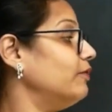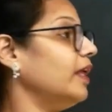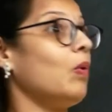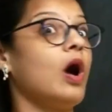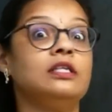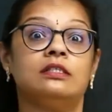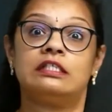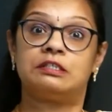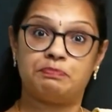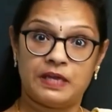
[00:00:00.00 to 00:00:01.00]
They want to
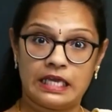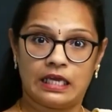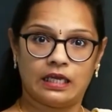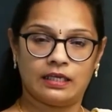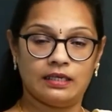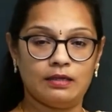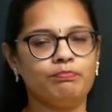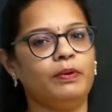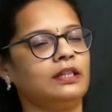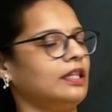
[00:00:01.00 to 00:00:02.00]
speak,
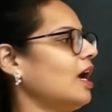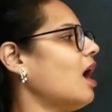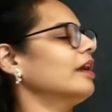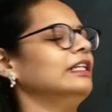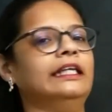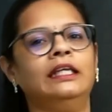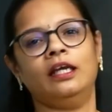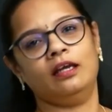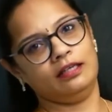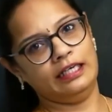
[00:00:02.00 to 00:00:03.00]
but they hardly
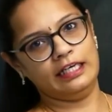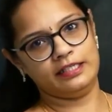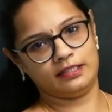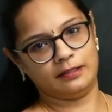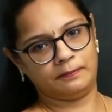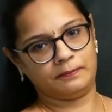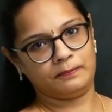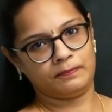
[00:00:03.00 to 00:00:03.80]
listen.